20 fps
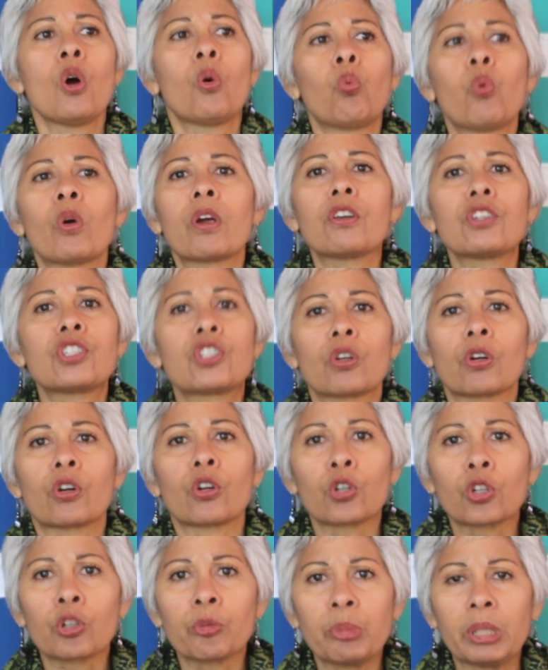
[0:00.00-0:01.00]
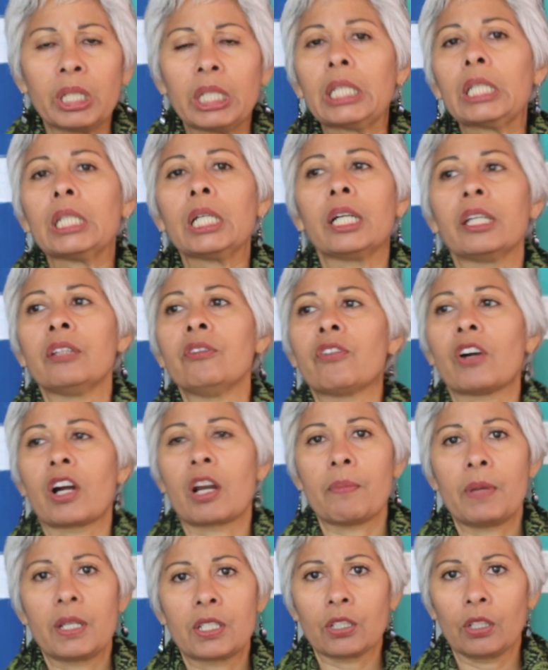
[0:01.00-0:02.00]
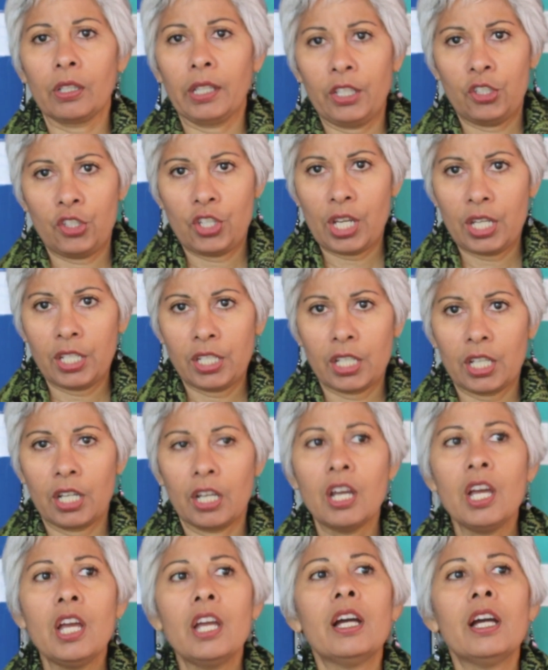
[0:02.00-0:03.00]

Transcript: Where's your urban environmental agenda?